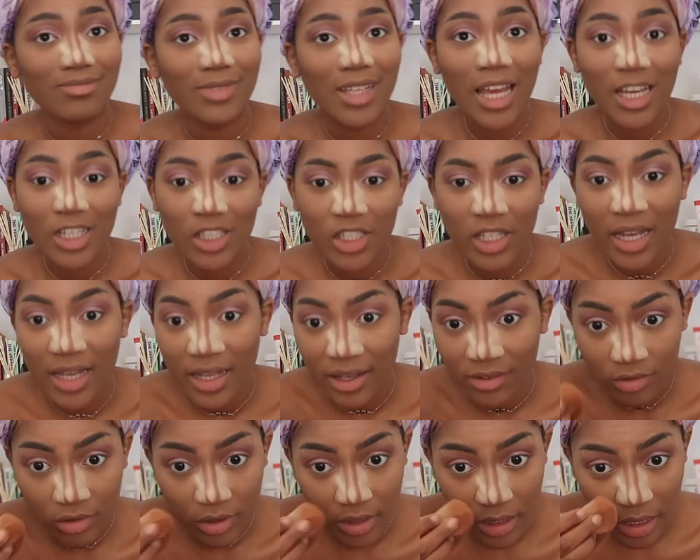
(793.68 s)
Actually I
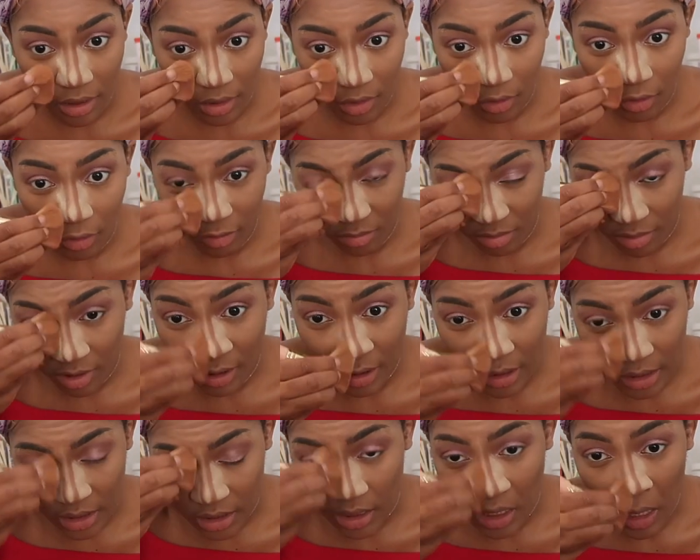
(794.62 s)
have to take it off
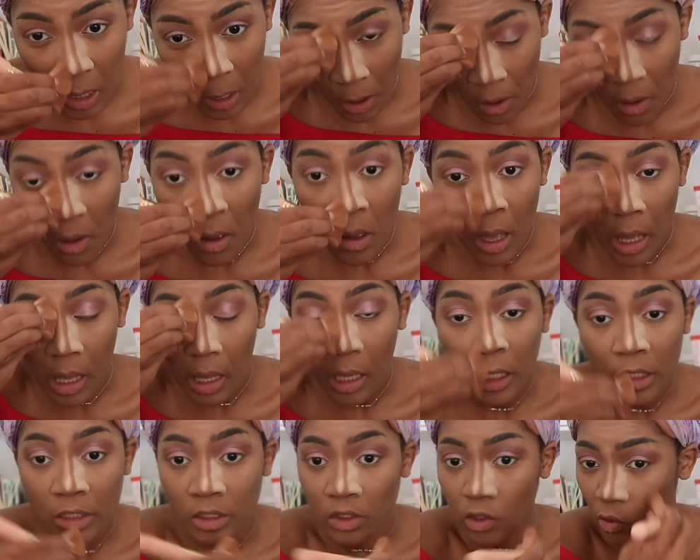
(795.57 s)
because
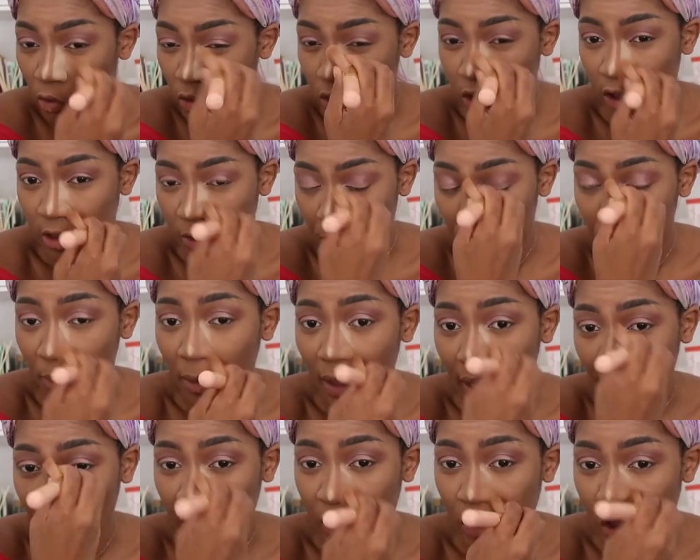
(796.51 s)
Doja's
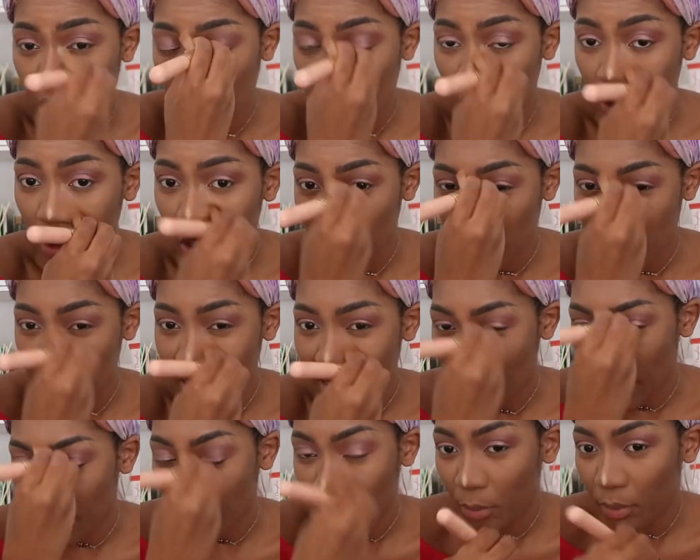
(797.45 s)
blush
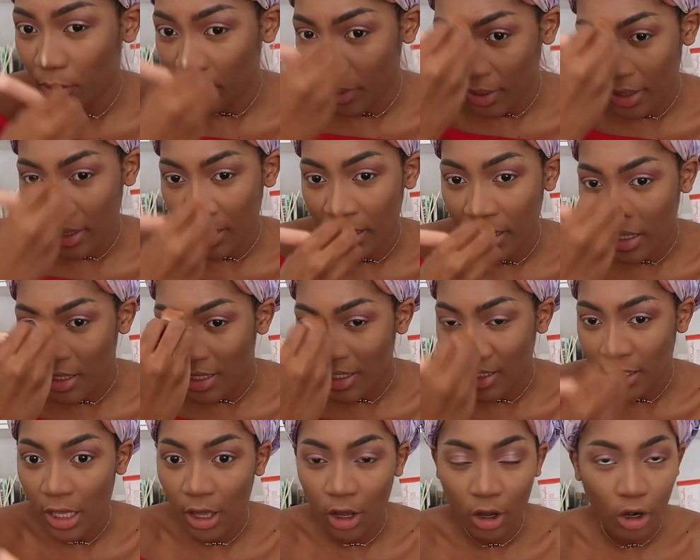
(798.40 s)
step
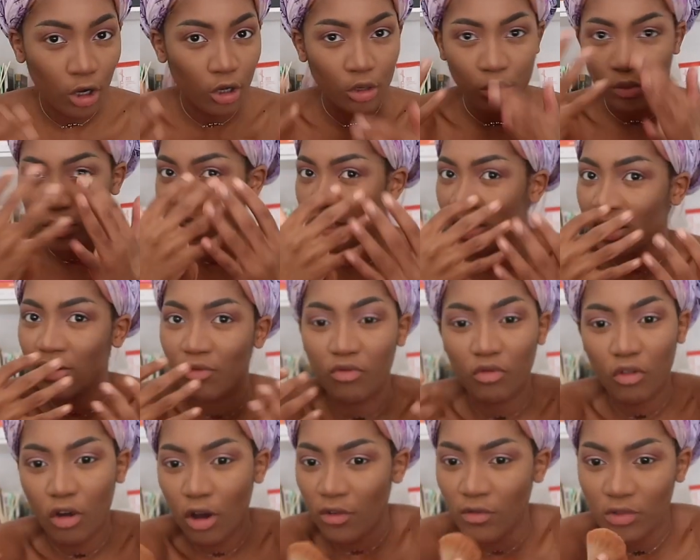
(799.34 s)
is inclusive
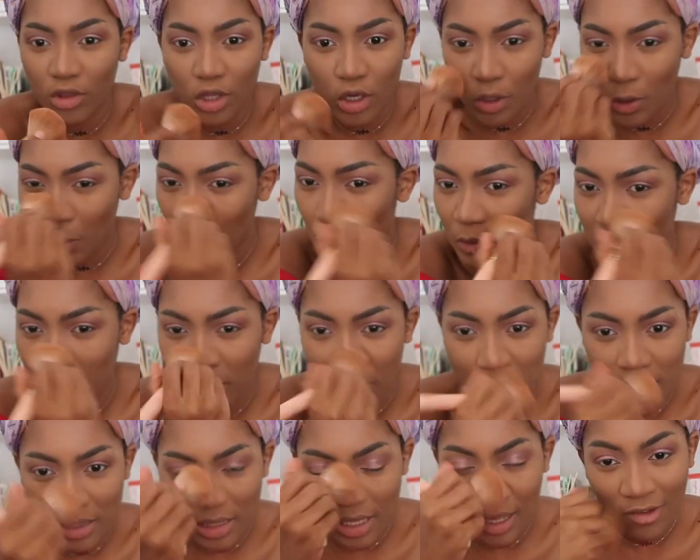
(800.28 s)
of the nose,
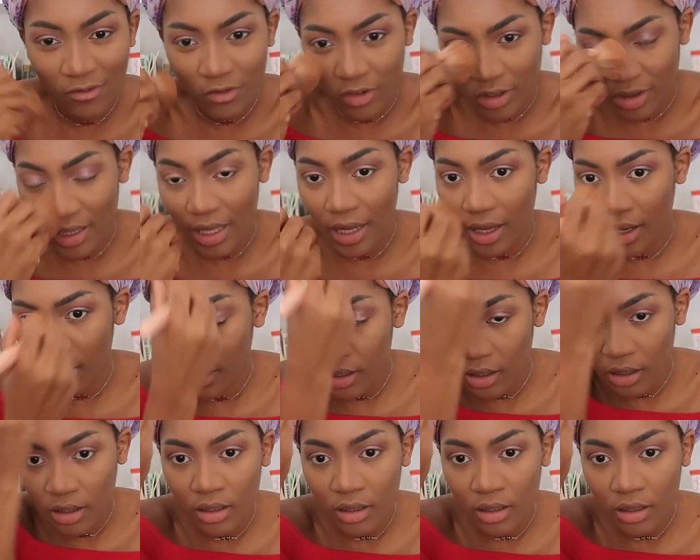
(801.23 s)
everything.